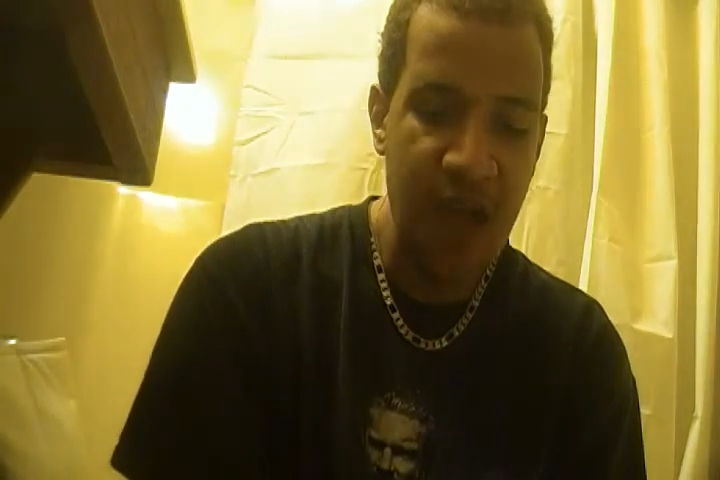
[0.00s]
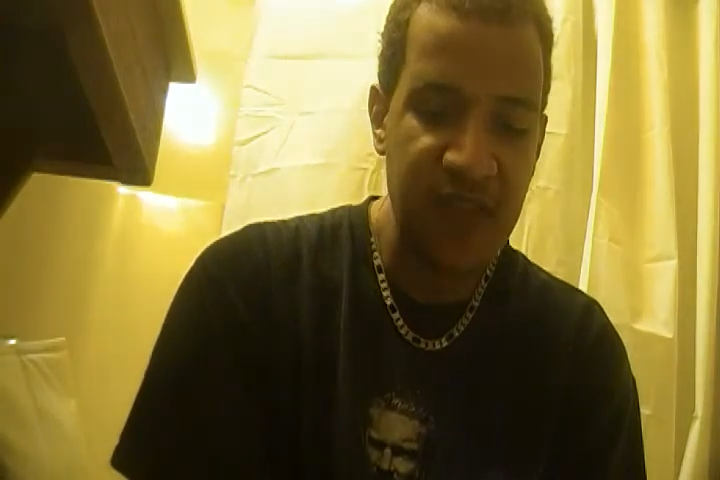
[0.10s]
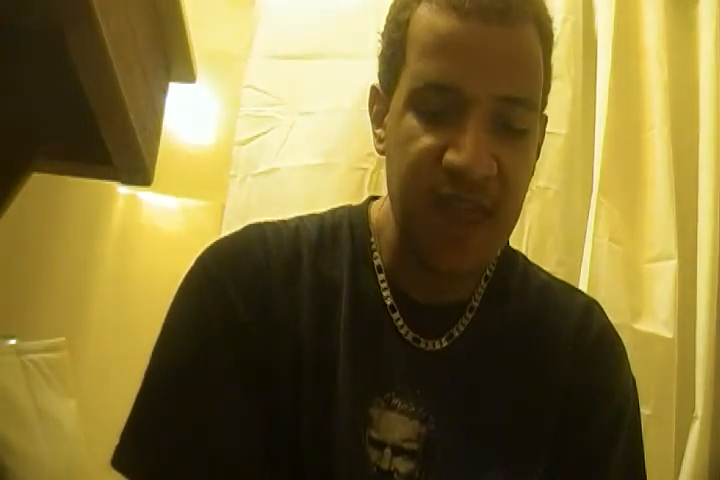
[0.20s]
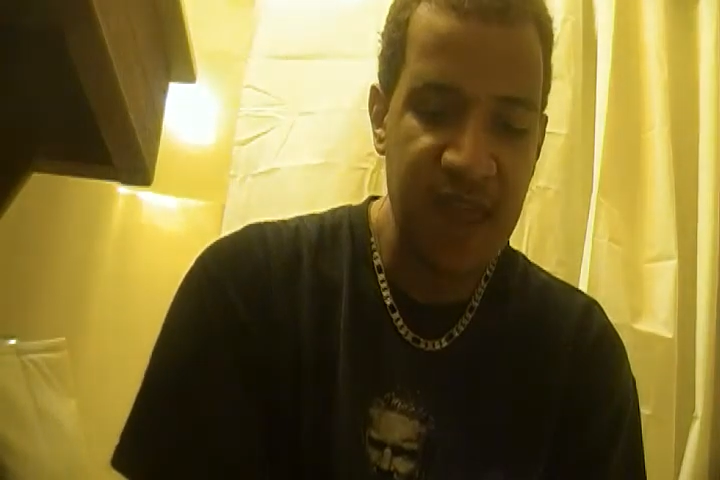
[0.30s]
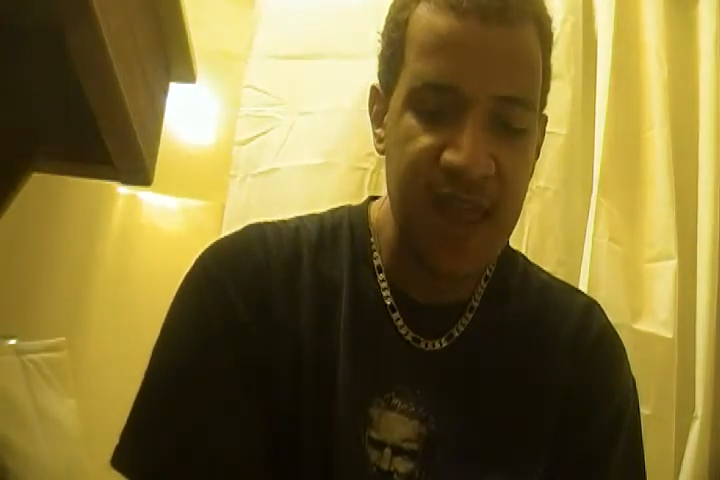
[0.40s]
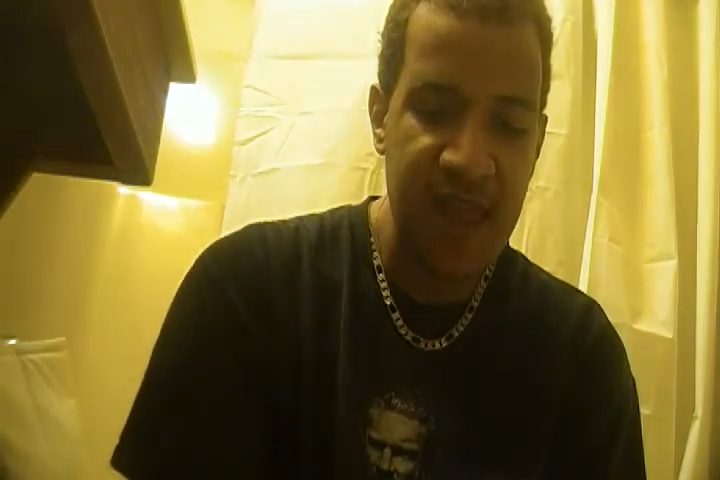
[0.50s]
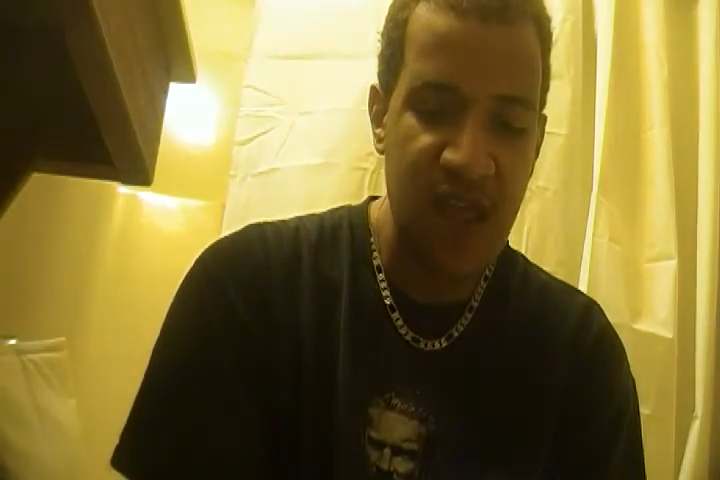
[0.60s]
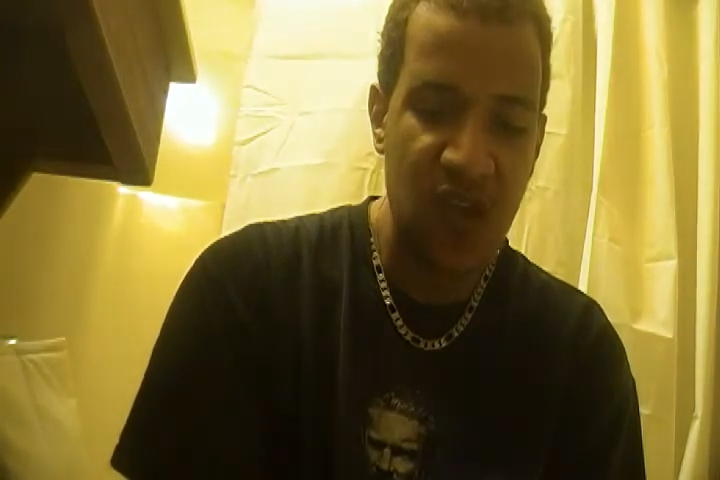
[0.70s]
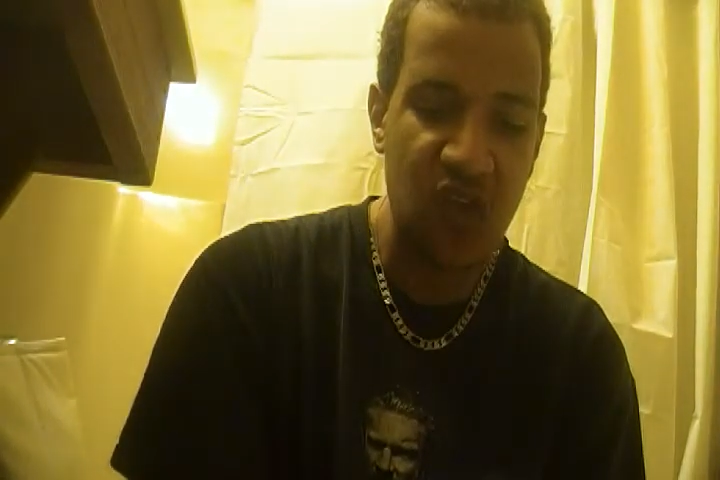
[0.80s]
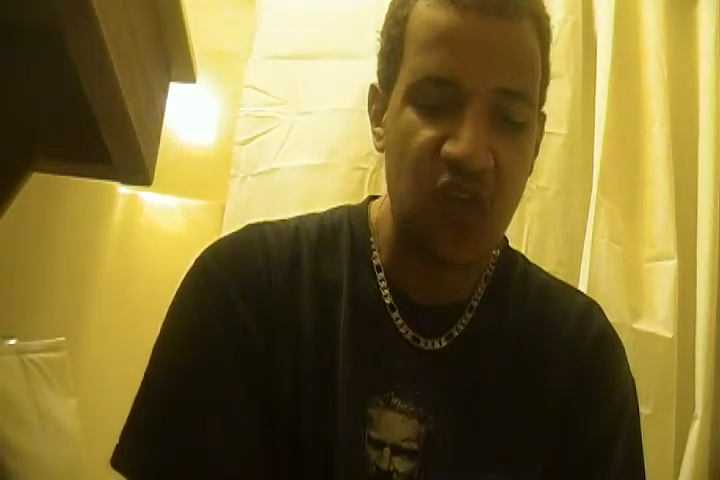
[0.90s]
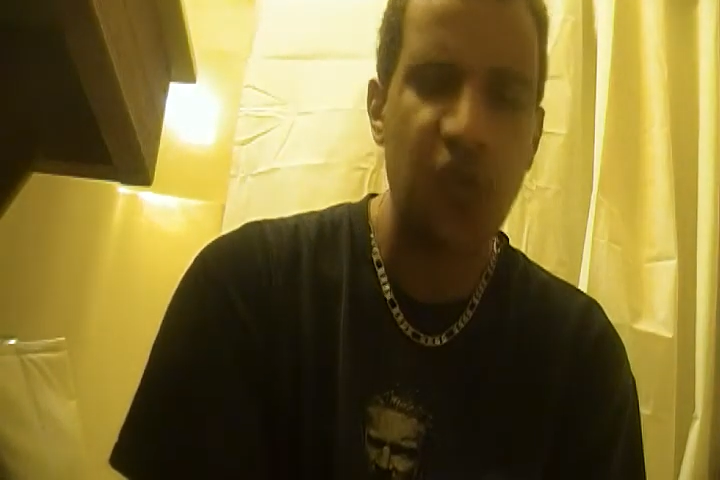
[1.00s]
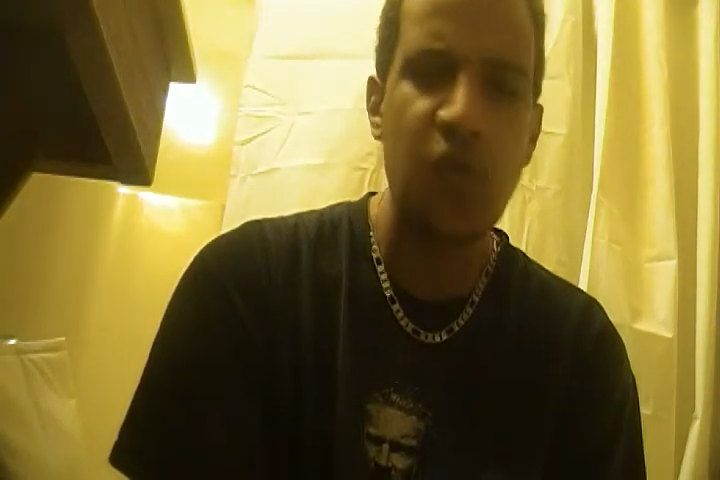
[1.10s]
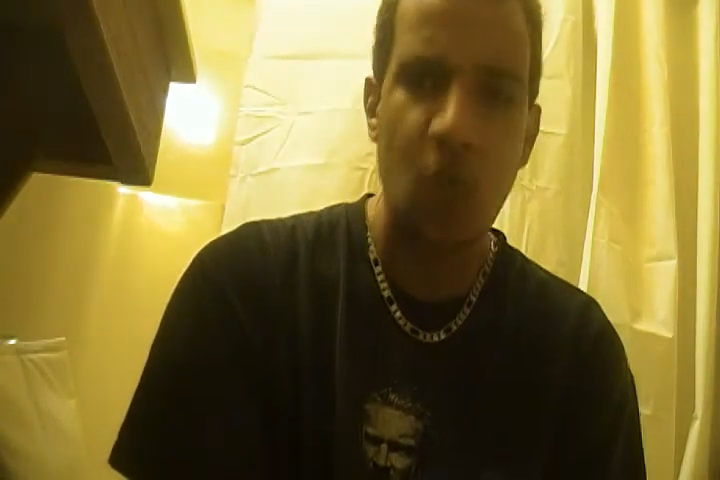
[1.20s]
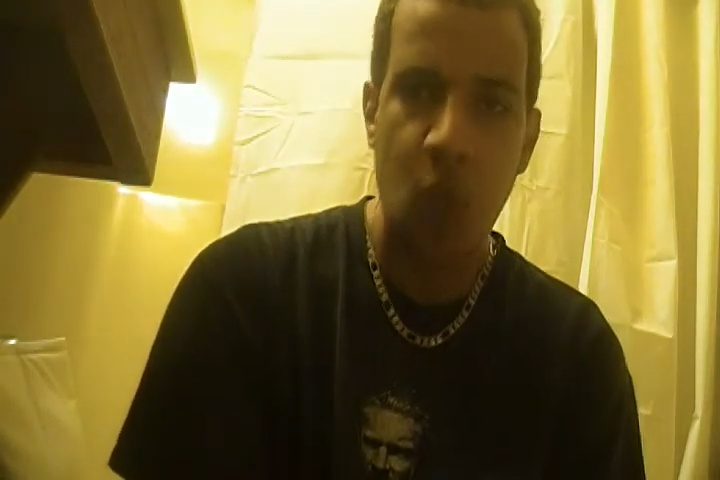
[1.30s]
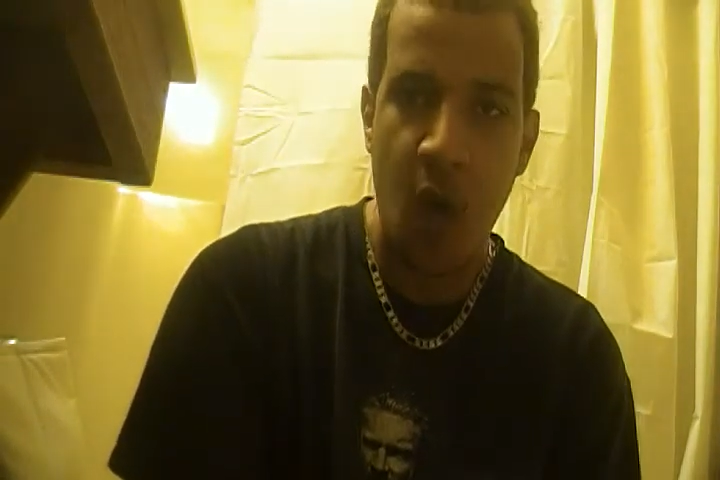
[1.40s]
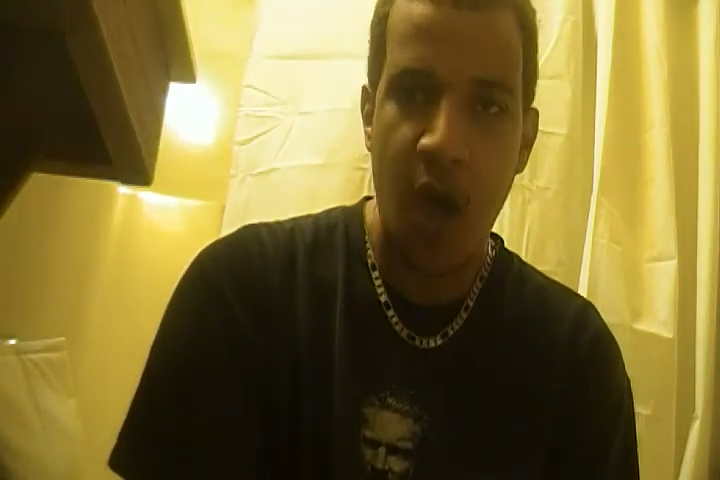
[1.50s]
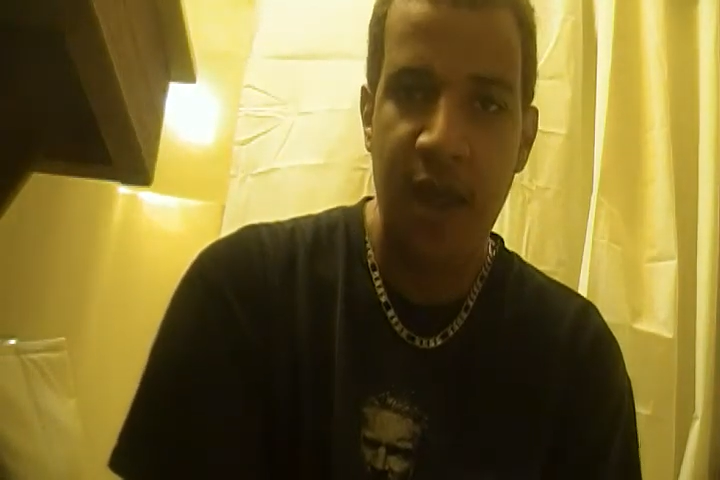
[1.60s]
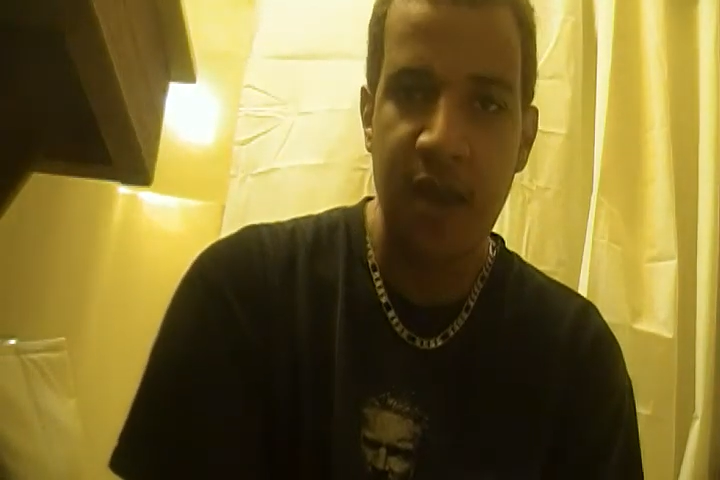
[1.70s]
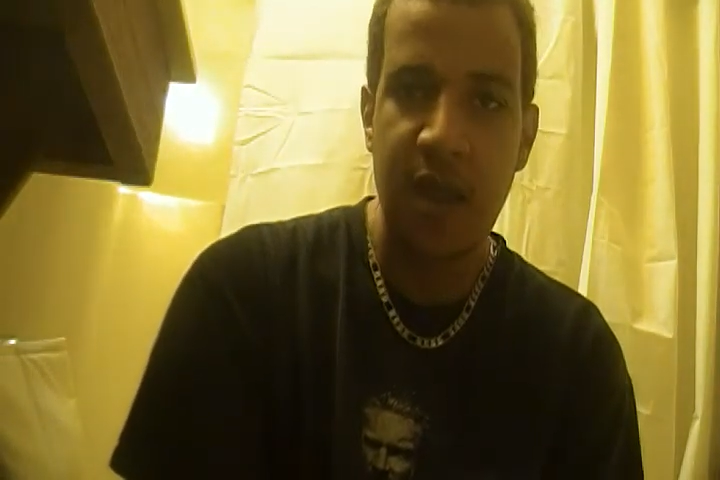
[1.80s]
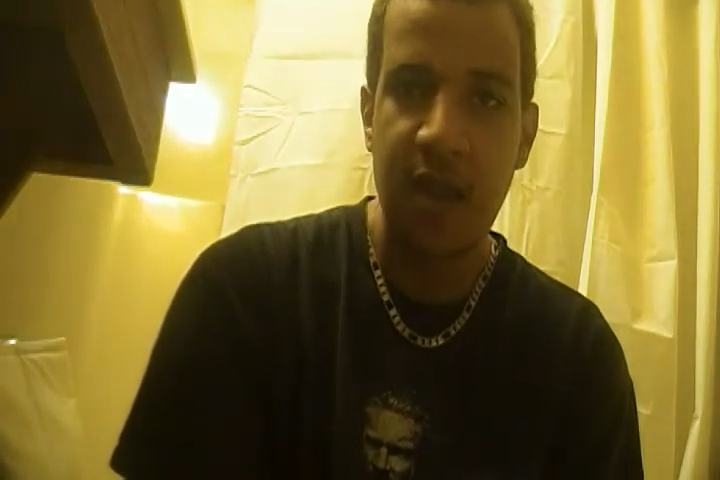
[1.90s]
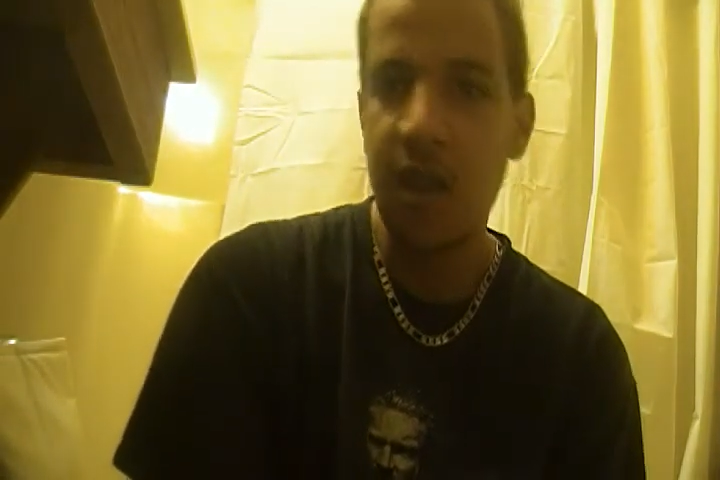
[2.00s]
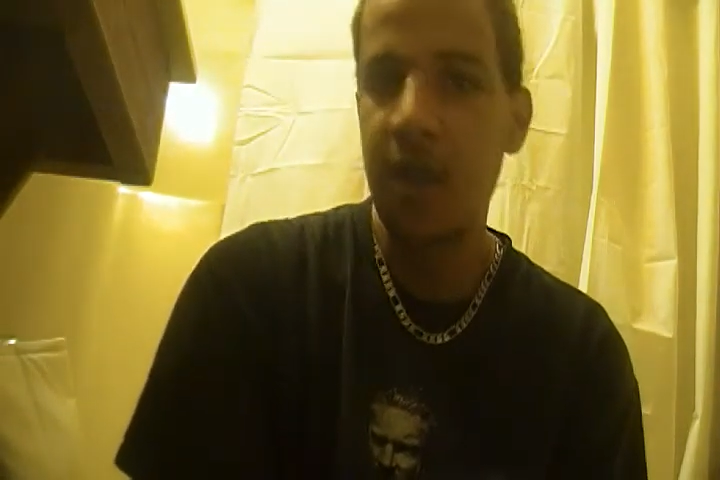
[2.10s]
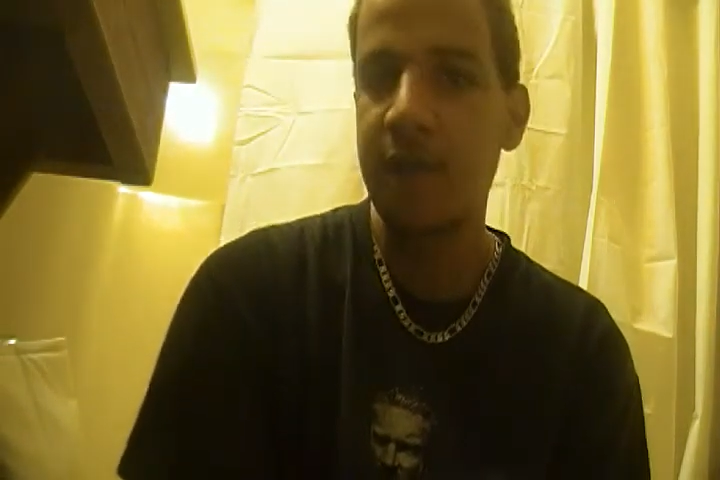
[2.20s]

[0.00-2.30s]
I think it is 2-1,